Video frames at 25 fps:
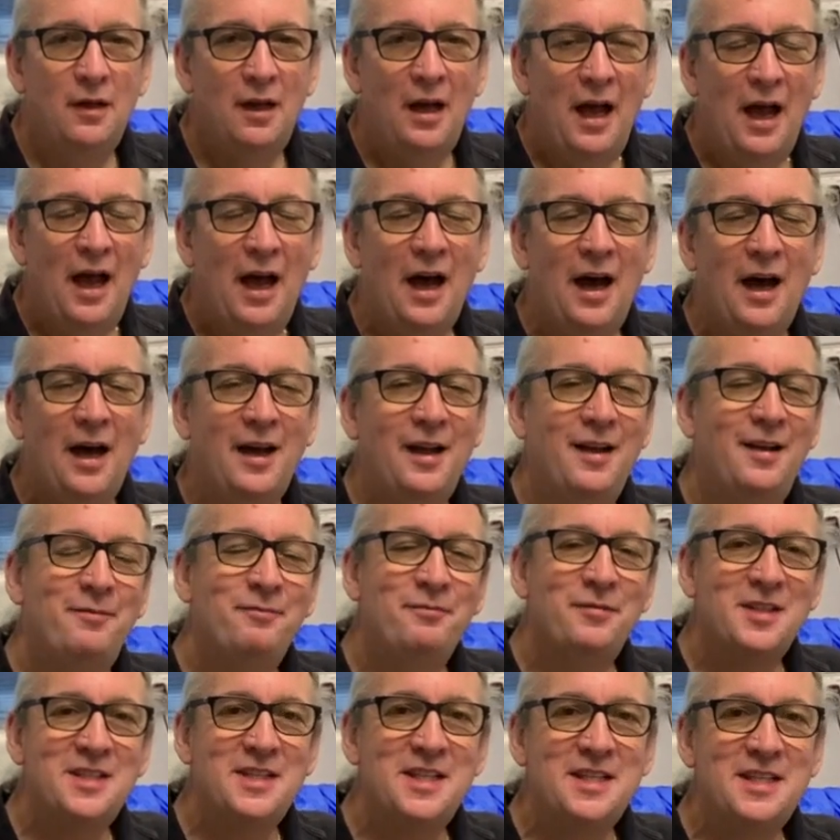Hi,
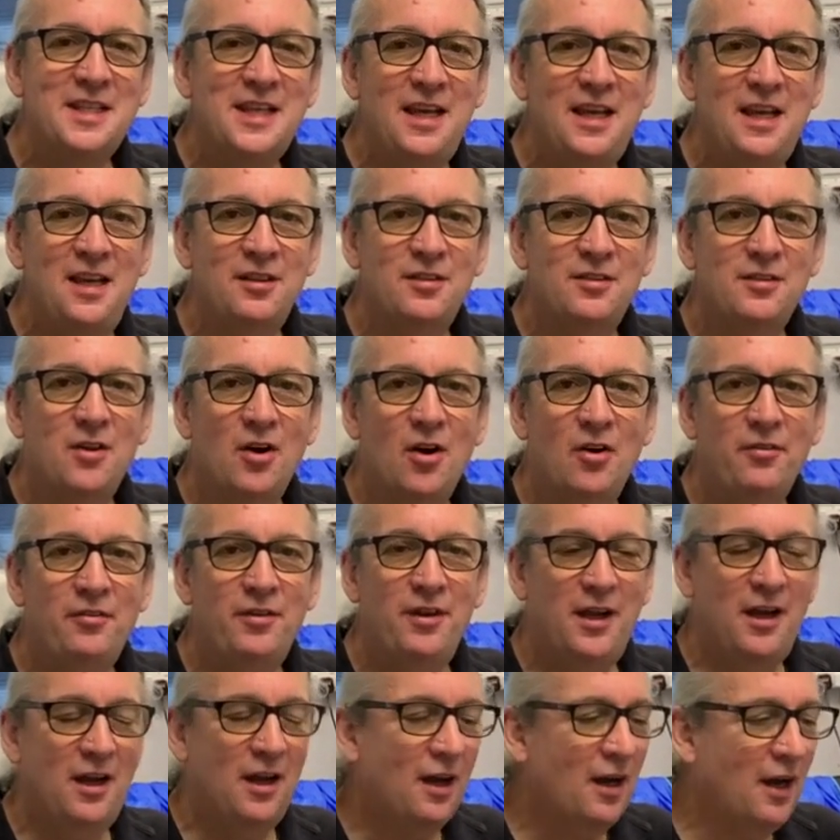this is Keith Goff
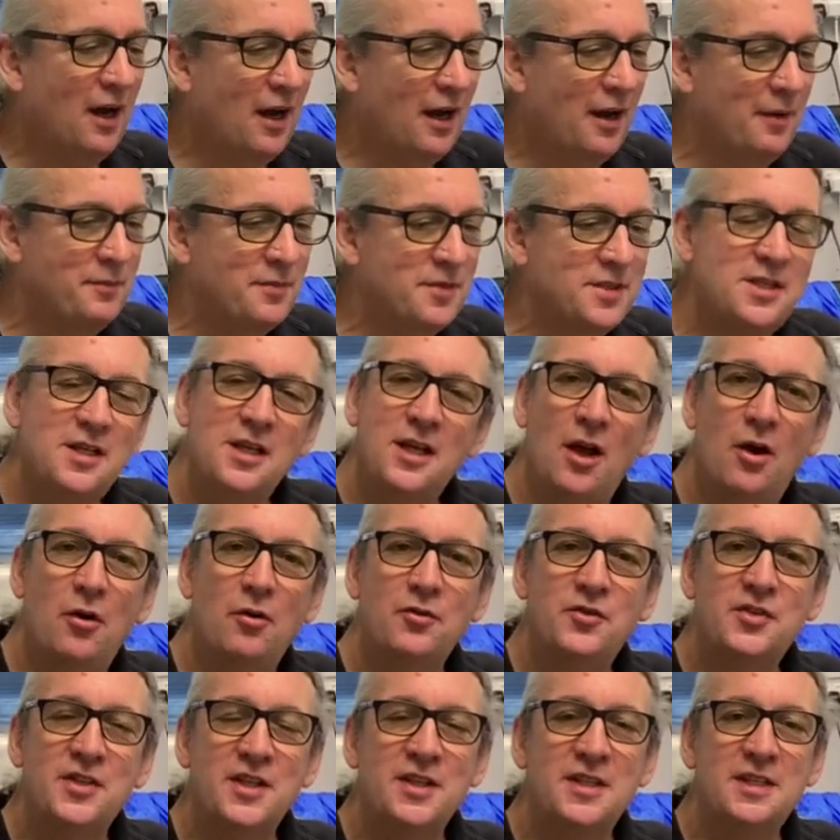here. I'm CEO of
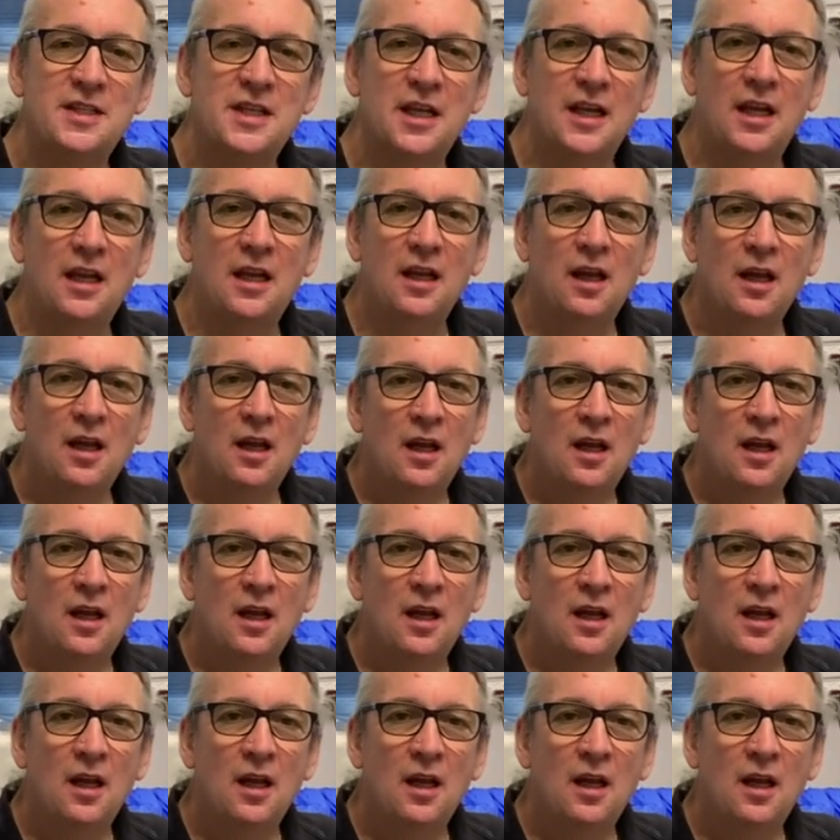Sunsynk.